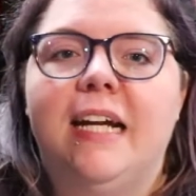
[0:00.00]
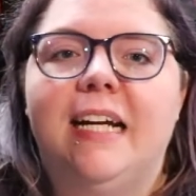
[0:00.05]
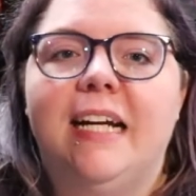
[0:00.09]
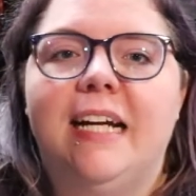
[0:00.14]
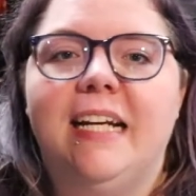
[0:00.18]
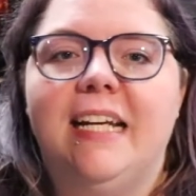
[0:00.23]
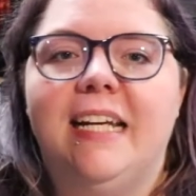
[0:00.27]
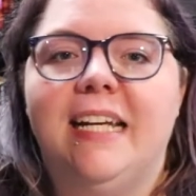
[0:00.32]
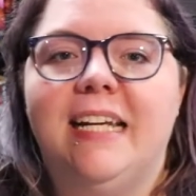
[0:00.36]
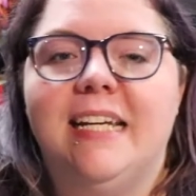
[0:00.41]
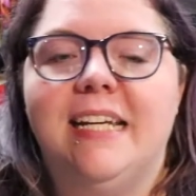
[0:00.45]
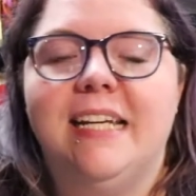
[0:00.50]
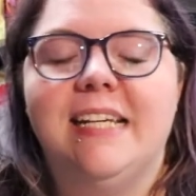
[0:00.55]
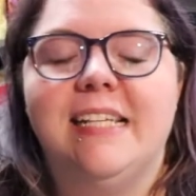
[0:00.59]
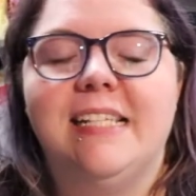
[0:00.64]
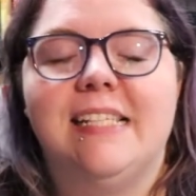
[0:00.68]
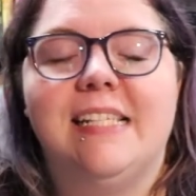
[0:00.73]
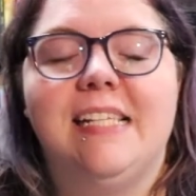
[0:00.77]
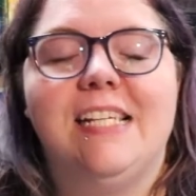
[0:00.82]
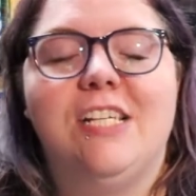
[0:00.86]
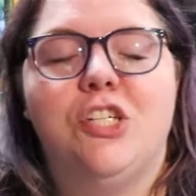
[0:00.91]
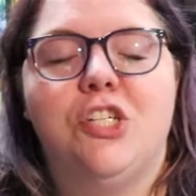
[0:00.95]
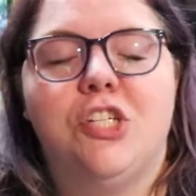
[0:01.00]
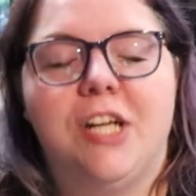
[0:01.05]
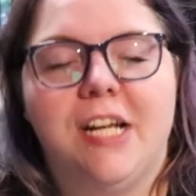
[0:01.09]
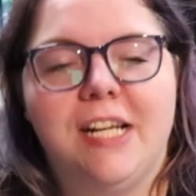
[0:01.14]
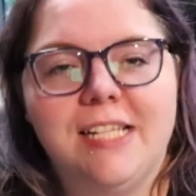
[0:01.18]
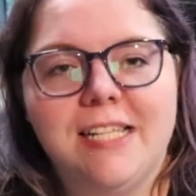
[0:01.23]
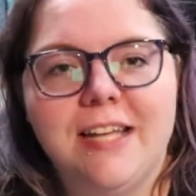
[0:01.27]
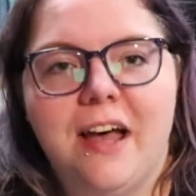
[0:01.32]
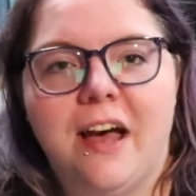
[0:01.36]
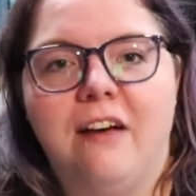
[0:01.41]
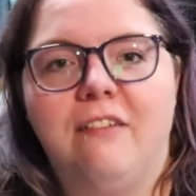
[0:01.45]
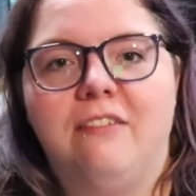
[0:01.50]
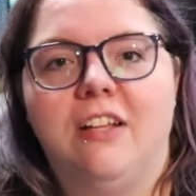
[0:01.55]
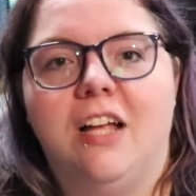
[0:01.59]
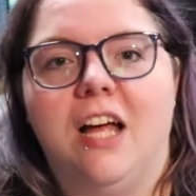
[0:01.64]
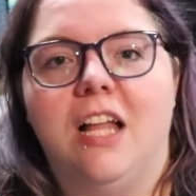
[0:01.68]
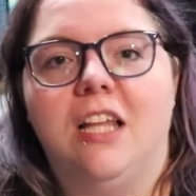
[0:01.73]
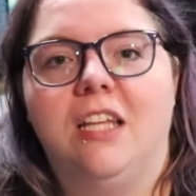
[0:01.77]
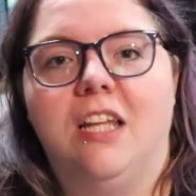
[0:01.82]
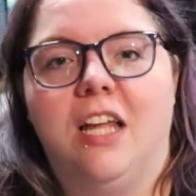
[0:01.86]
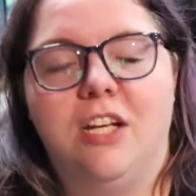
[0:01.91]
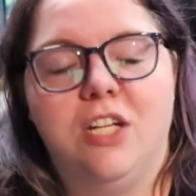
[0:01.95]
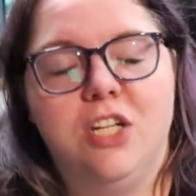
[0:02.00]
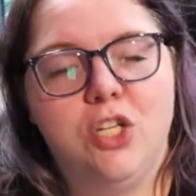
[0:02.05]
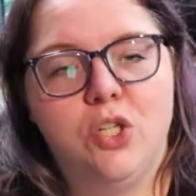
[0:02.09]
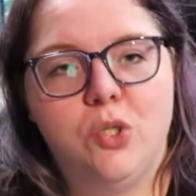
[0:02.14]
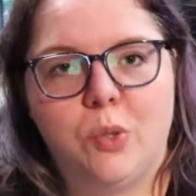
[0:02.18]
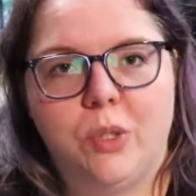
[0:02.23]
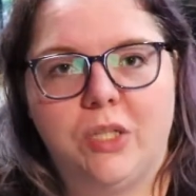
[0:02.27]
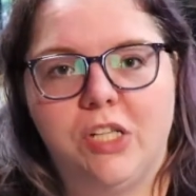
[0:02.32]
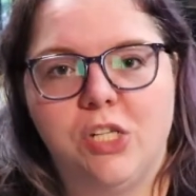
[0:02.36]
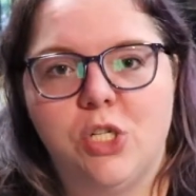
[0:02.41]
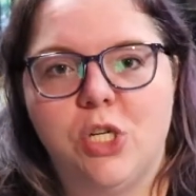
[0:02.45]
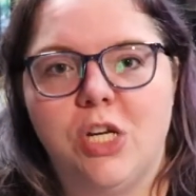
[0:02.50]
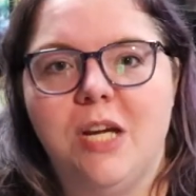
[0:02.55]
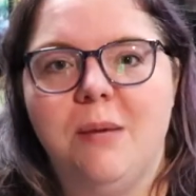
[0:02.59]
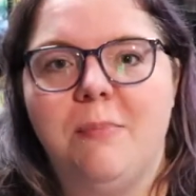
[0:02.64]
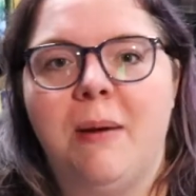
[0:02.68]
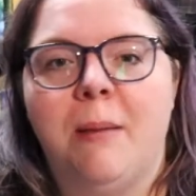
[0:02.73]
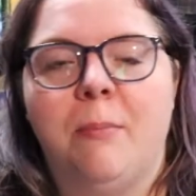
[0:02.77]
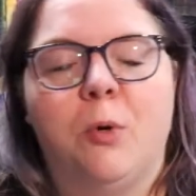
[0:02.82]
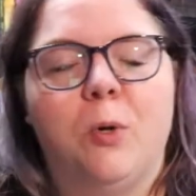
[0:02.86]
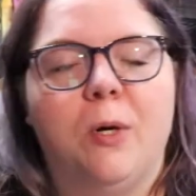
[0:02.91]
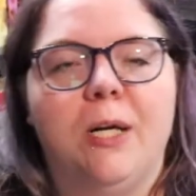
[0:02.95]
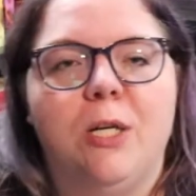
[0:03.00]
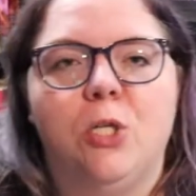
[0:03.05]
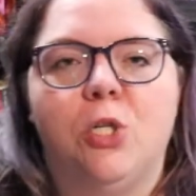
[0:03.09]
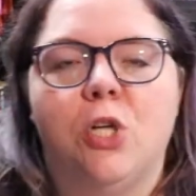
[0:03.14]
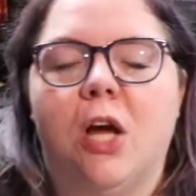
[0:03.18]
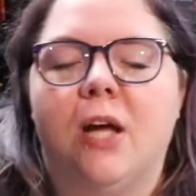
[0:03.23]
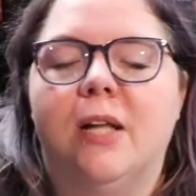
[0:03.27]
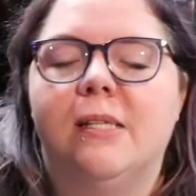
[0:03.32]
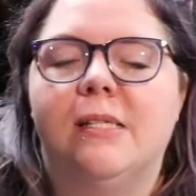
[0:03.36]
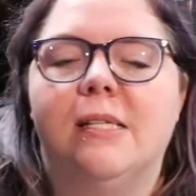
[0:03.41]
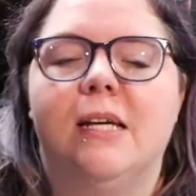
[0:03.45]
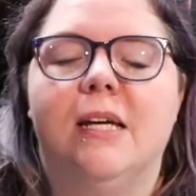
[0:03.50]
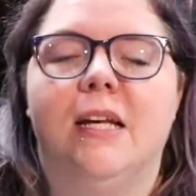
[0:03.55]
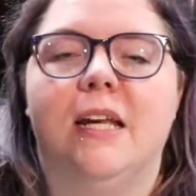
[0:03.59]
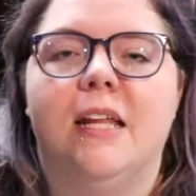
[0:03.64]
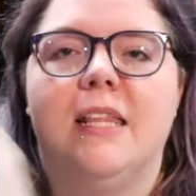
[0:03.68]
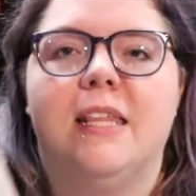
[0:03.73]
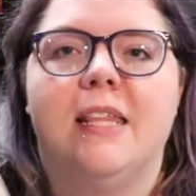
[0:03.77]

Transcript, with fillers: It is the Shades of London trilogy by Maureen Johnson.